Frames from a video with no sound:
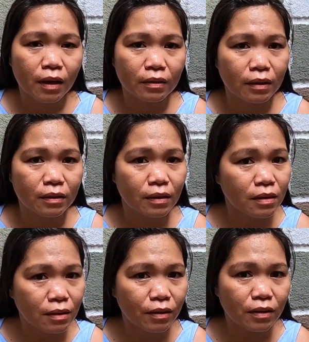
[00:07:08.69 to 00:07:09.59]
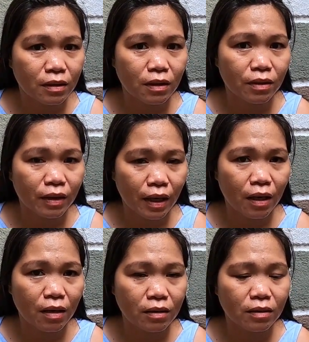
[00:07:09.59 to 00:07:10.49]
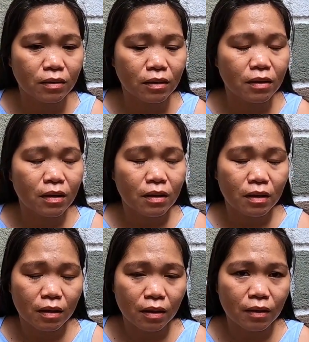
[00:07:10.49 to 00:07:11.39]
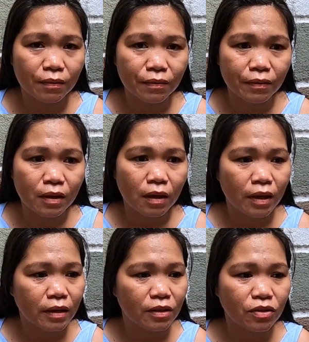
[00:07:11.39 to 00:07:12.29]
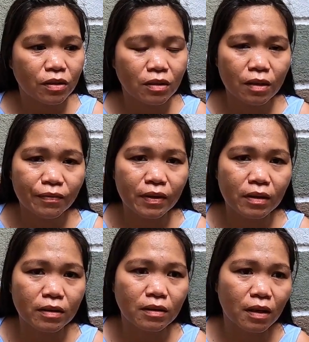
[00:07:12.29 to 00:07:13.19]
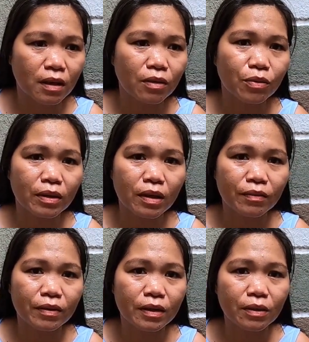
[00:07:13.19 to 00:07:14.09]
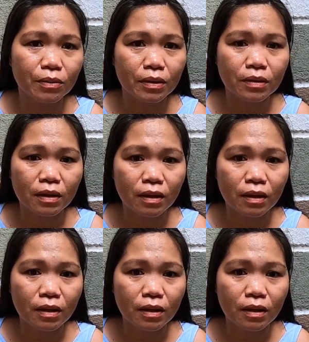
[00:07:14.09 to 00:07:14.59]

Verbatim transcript: And it's, so it's okay also if I can just definitely say whatever it was.